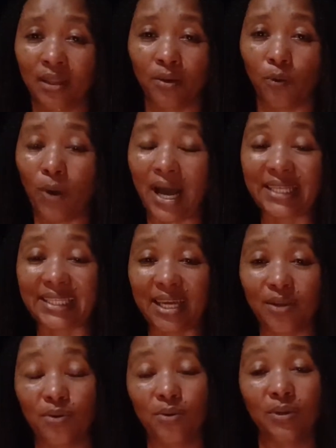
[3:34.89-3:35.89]
why take
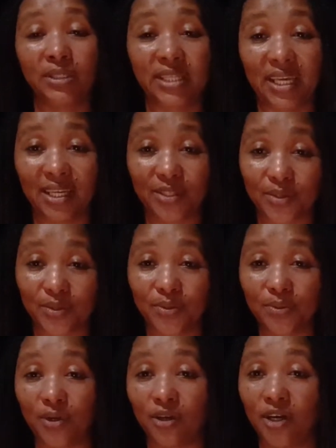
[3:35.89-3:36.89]
the whole day to
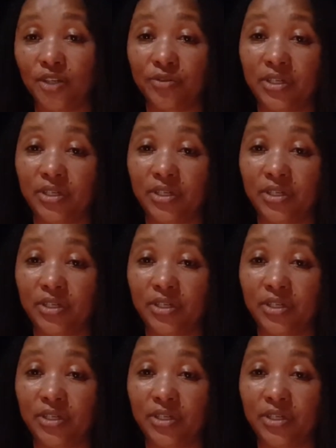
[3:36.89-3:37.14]
do laundry?